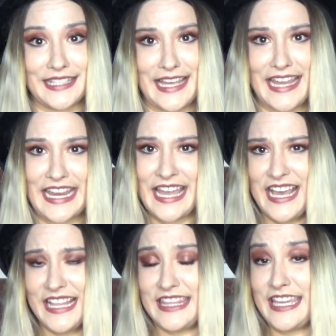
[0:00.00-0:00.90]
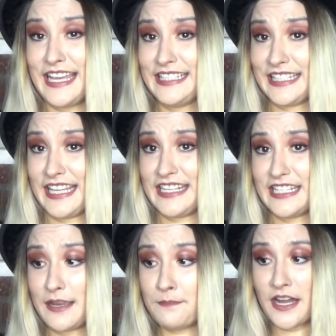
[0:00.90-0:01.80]
like the
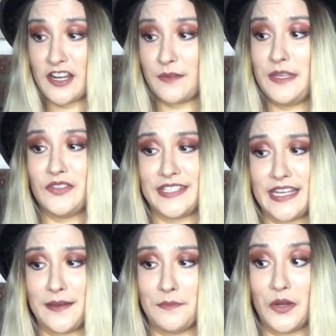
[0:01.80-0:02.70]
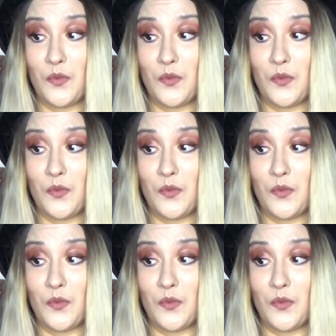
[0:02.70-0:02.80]
Icelandic Punk Museum,